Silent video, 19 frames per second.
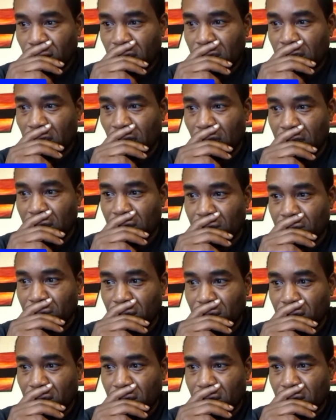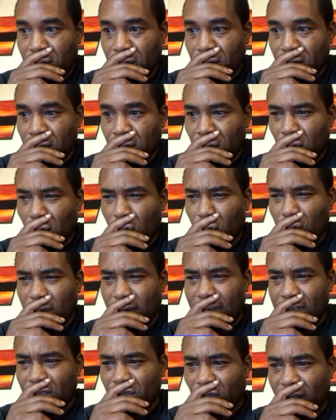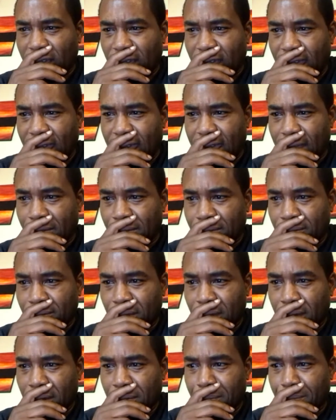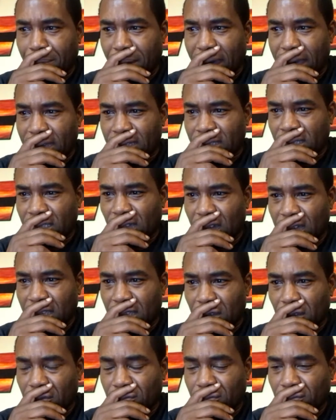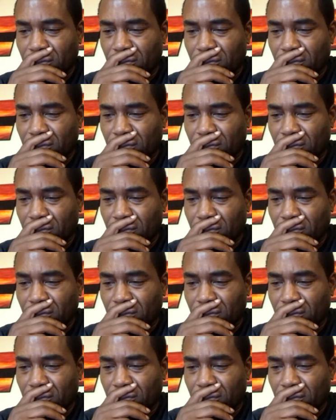Castano, oh, nice right hand by Castano.